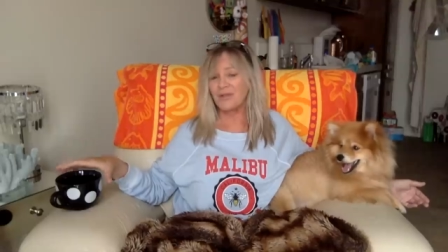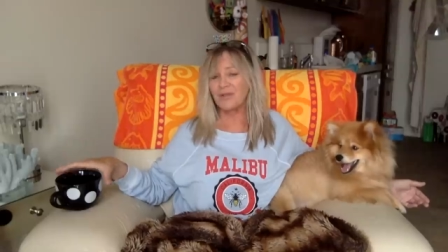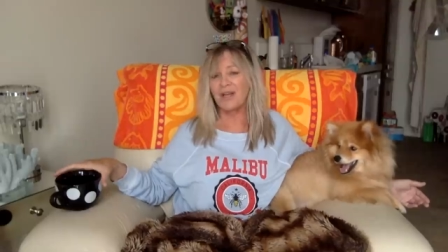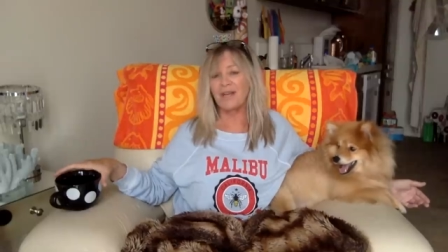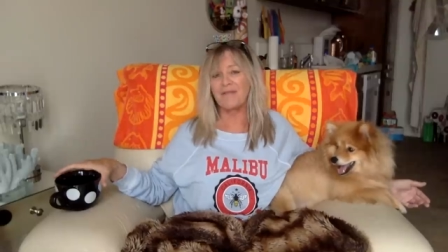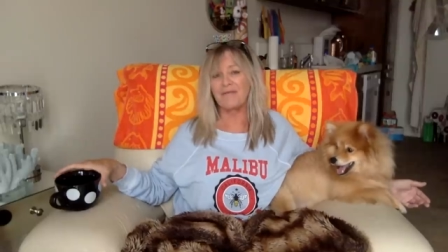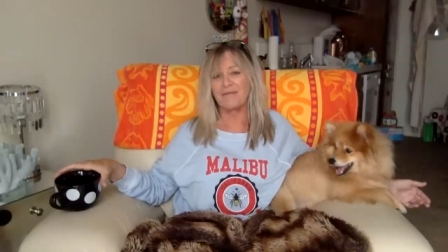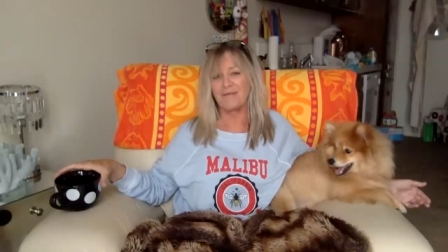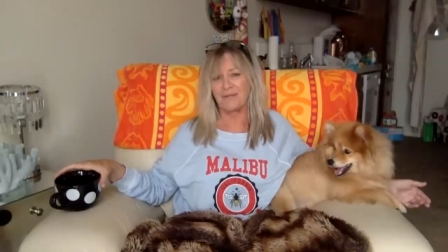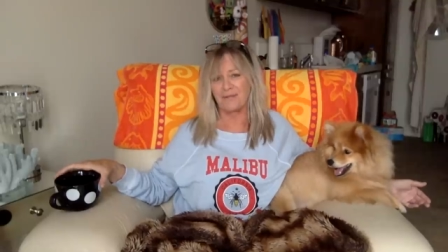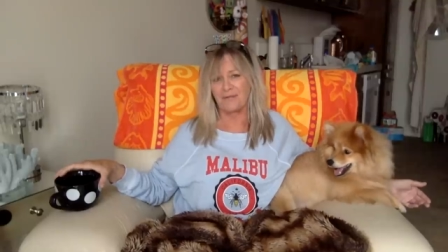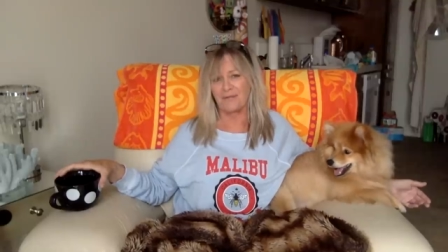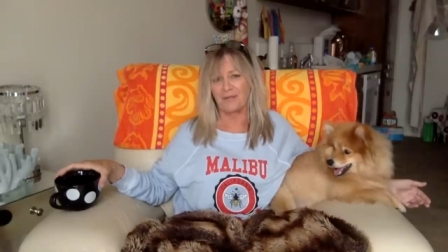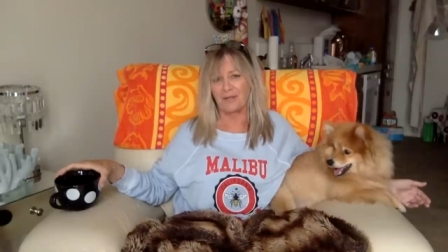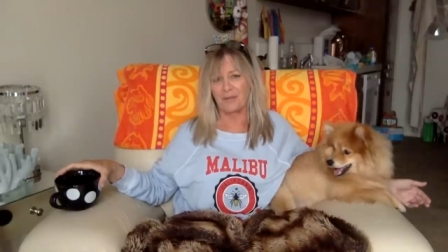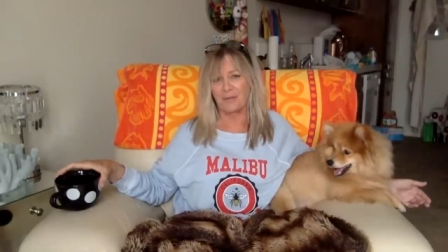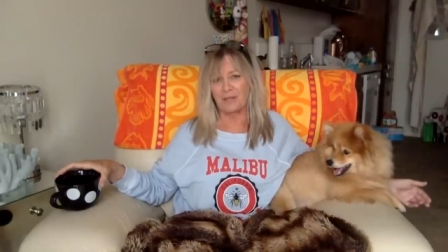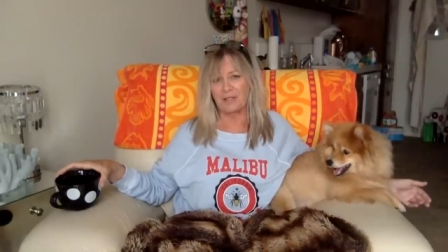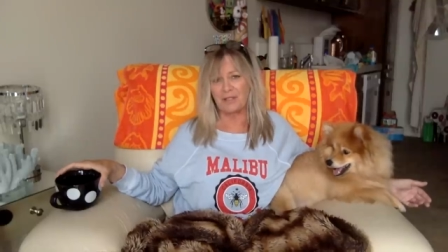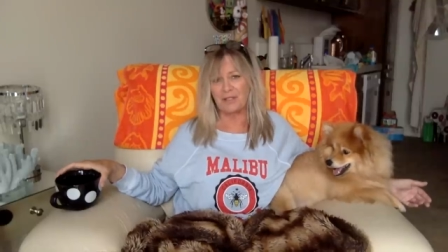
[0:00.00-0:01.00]
So I feel for
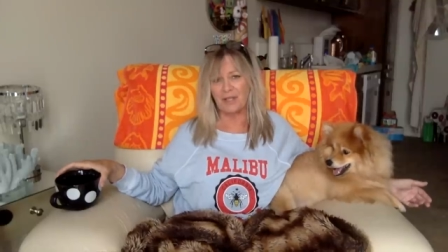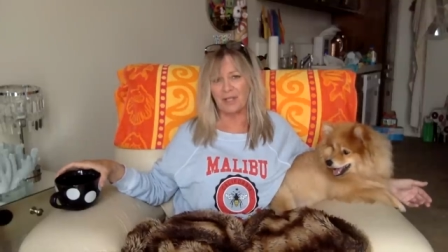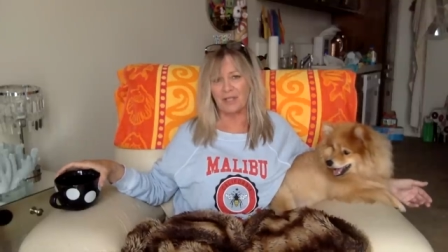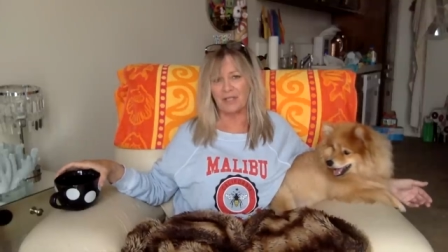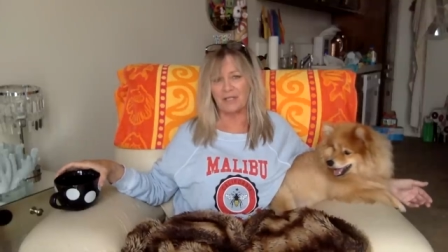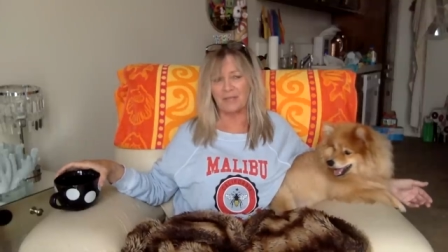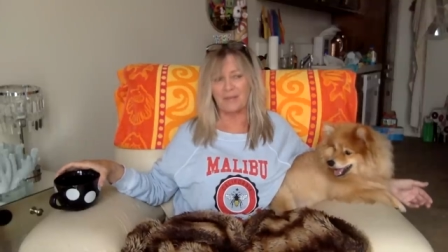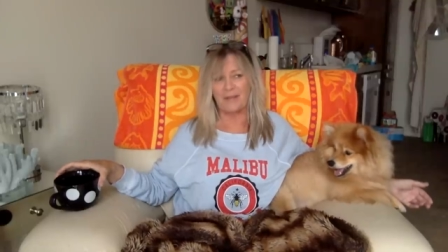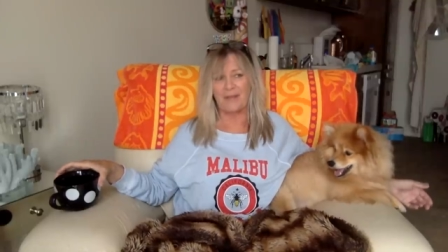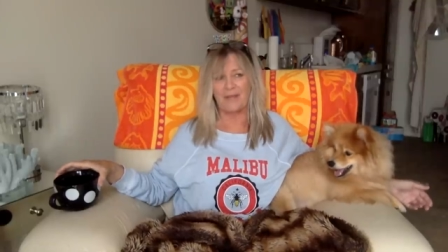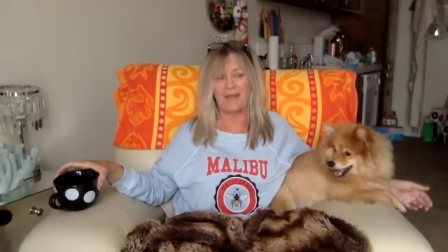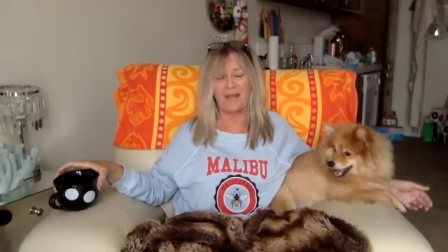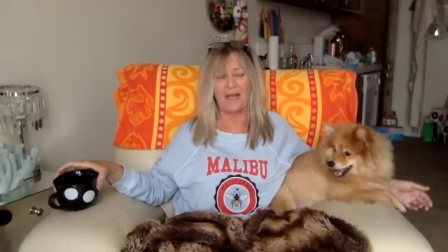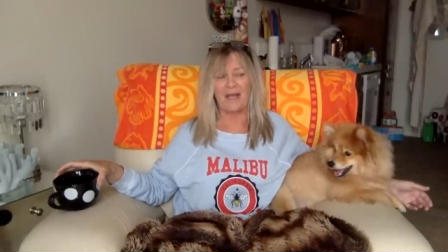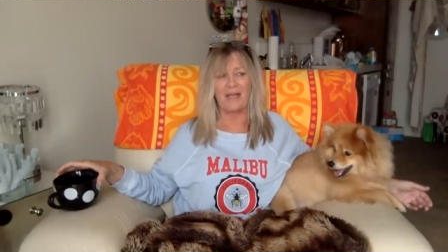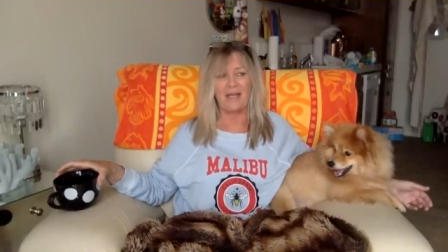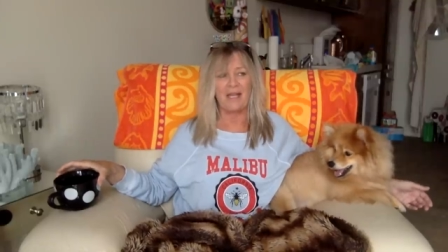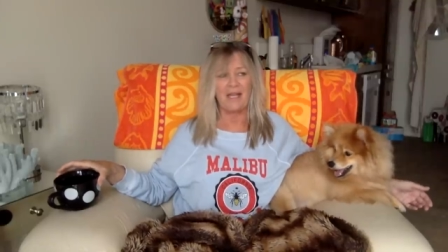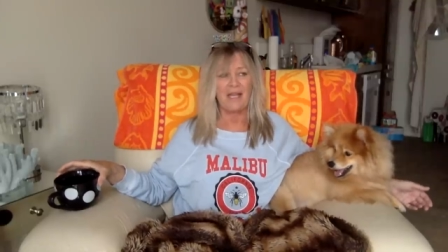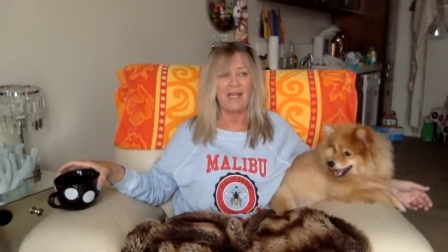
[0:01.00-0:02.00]
him when he talks about that,